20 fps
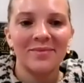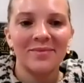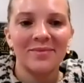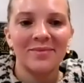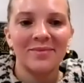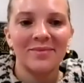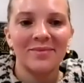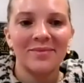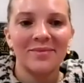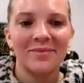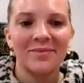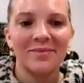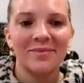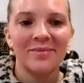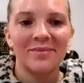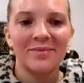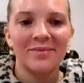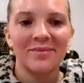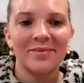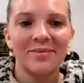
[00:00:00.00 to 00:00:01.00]

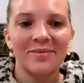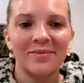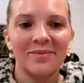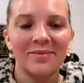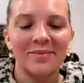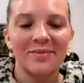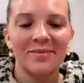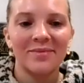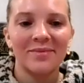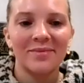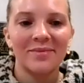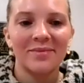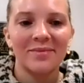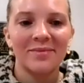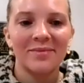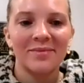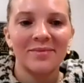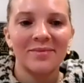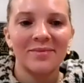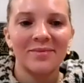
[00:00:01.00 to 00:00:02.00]

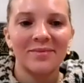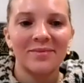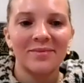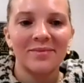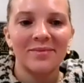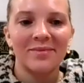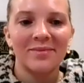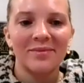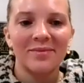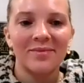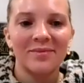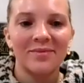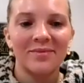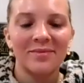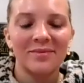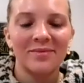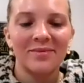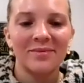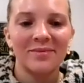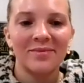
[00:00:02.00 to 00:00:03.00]

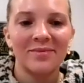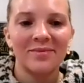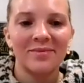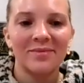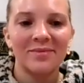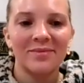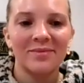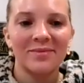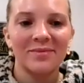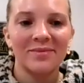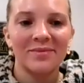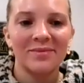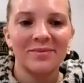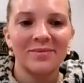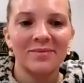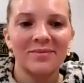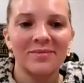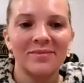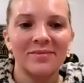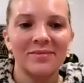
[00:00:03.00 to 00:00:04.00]

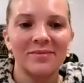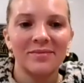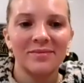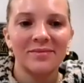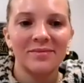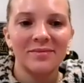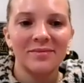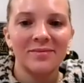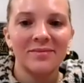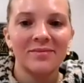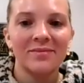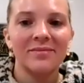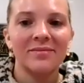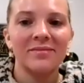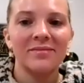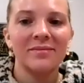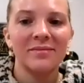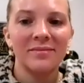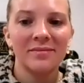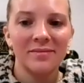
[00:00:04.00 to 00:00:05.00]

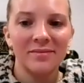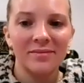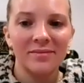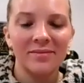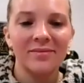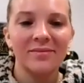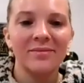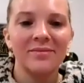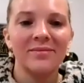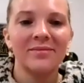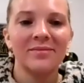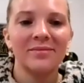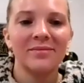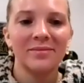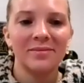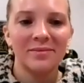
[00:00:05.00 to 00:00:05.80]
This person isn't speaking.